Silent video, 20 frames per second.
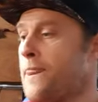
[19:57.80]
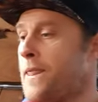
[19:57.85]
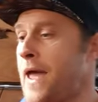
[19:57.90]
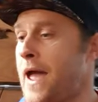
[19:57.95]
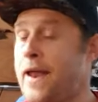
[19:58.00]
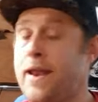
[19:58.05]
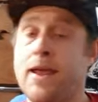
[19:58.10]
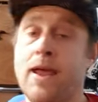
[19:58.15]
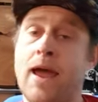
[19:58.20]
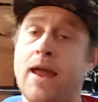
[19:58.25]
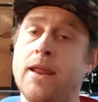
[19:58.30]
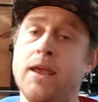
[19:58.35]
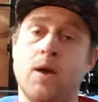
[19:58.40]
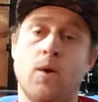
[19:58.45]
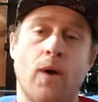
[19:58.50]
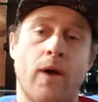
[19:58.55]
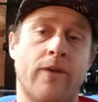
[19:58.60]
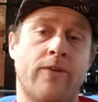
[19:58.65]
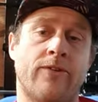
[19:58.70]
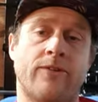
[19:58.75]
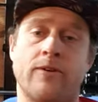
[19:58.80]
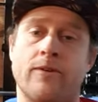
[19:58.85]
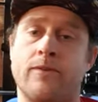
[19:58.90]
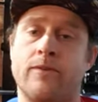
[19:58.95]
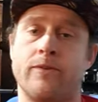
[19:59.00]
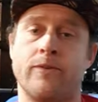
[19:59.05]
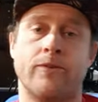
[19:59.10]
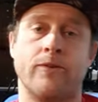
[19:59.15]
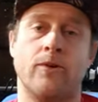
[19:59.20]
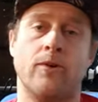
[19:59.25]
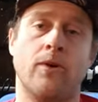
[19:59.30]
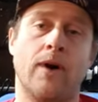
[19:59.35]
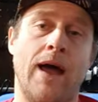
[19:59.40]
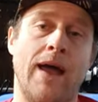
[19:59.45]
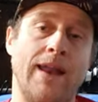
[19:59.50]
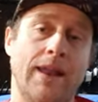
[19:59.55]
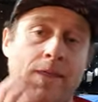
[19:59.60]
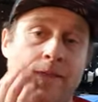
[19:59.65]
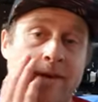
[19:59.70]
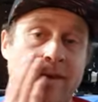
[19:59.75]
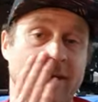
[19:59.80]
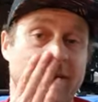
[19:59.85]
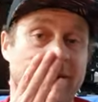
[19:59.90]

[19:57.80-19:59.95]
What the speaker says: any questions or anything